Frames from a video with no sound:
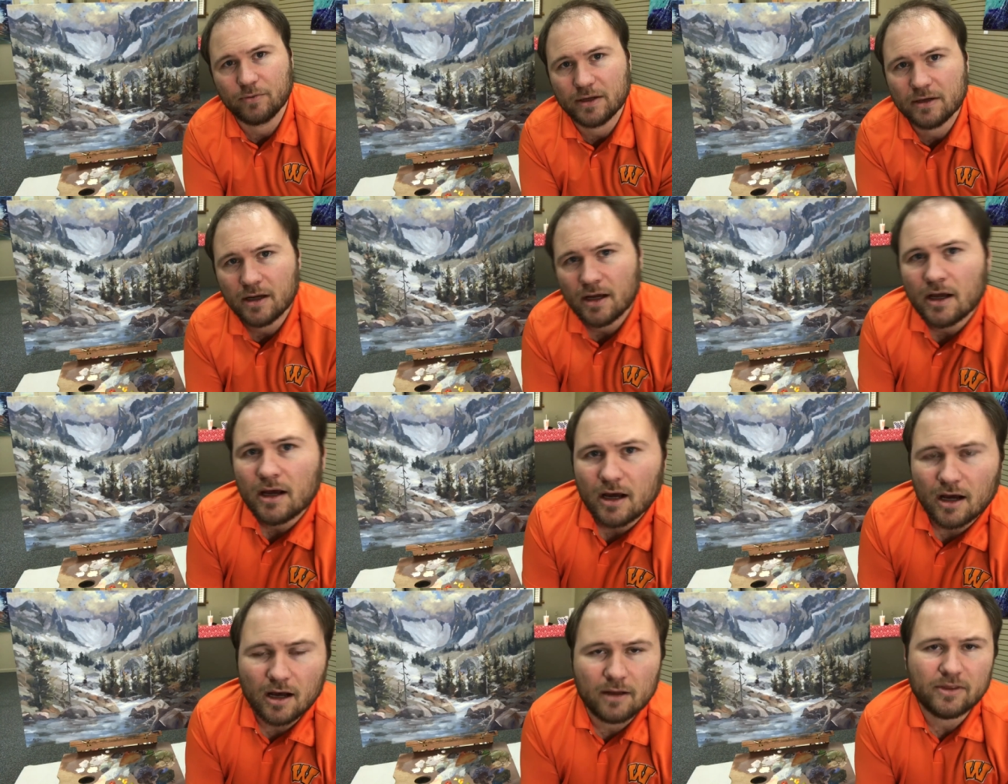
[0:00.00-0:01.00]
But
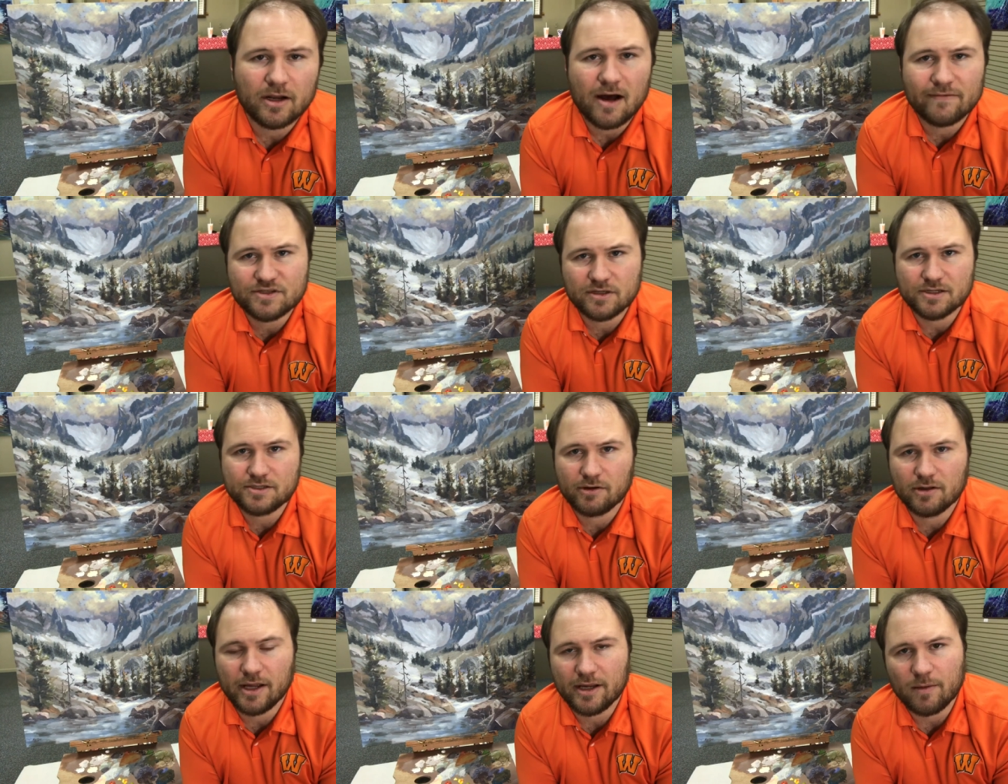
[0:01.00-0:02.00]
then obviously I
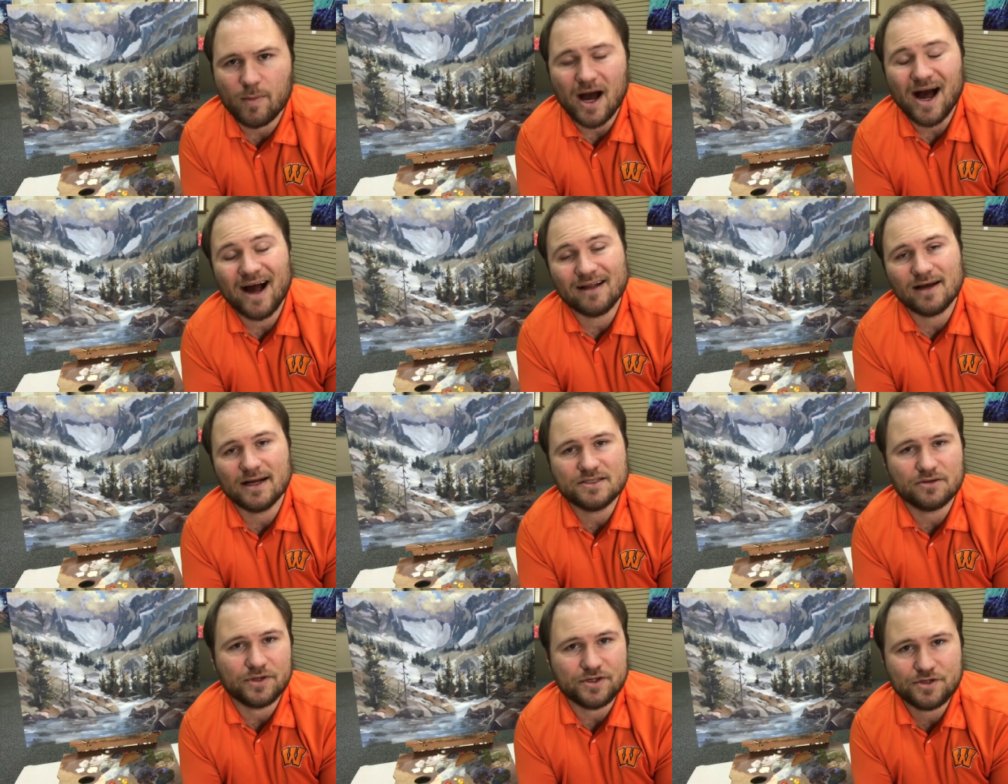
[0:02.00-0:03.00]
started laying in my highlights
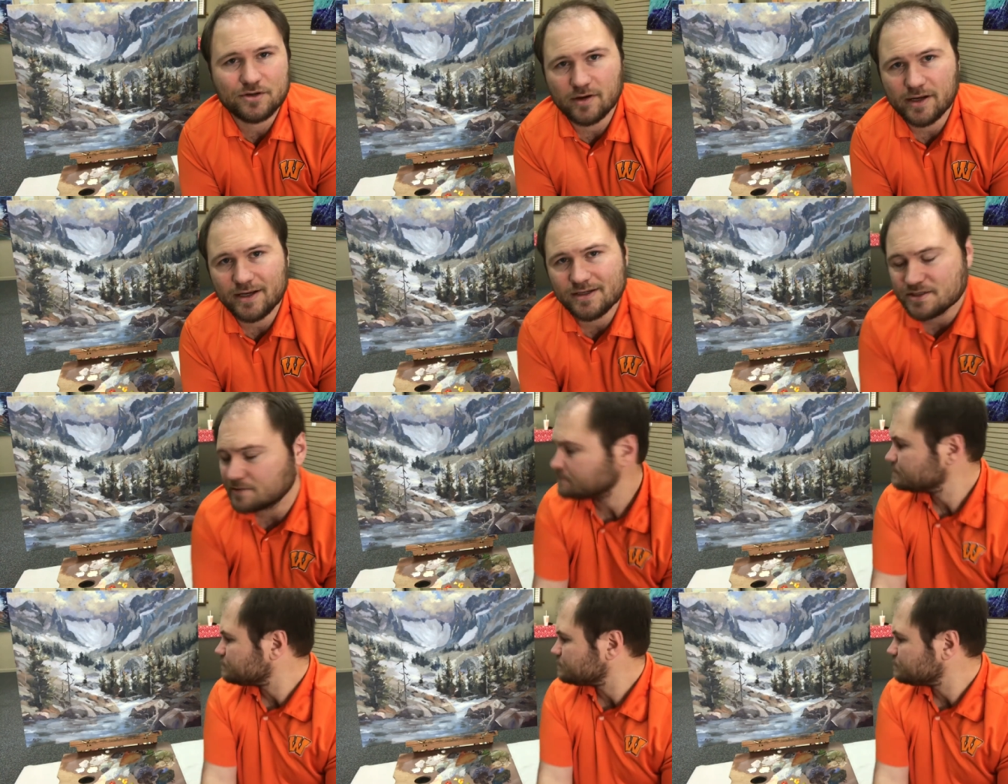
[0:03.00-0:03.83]
on these trees,